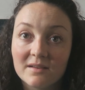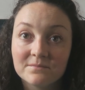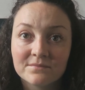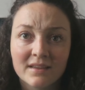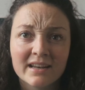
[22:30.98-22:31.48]

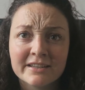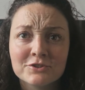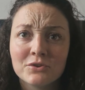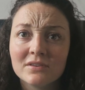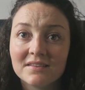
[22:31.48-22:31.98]
And
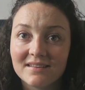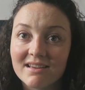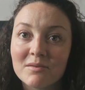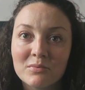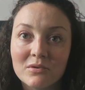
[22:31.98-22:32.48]
as you can
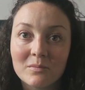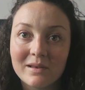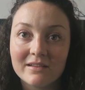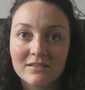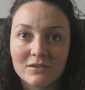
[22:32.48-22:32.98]
see, I bought
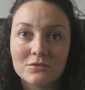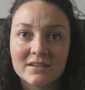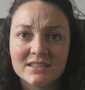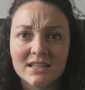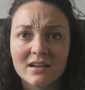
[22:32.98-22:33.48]
plenty
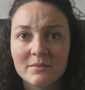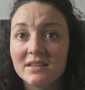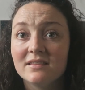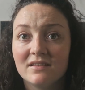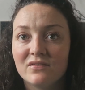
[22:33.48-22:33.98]
already. I
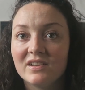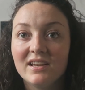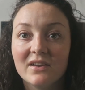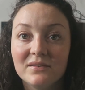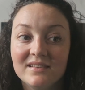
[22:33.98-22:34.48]
mean, this
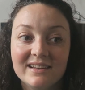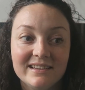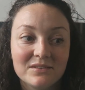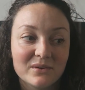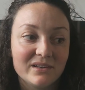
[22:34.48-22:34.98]
video is
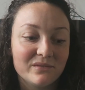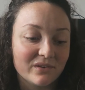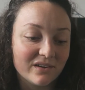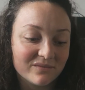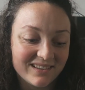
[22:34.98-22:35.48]
nearly
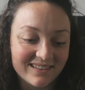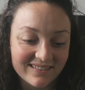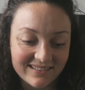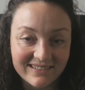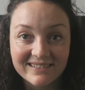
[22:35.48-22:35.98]
25
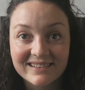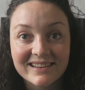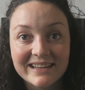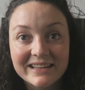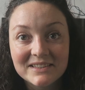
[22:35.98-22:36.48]
minutes long.
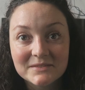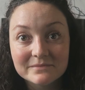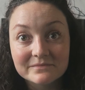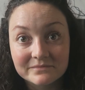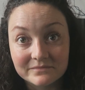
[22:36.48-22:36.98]

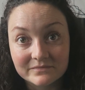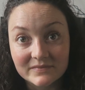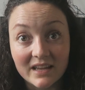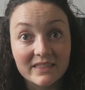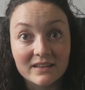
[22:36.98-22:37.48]

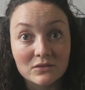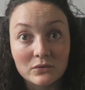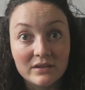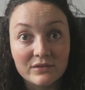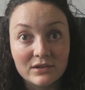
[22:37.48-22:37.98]
And that's
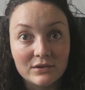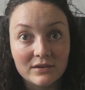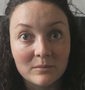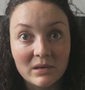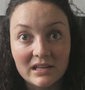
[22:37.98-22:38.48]
not even
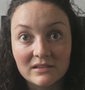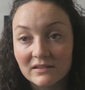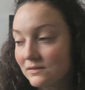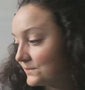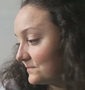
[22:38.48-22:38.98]
including
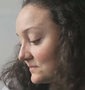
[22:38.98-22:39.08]
pins.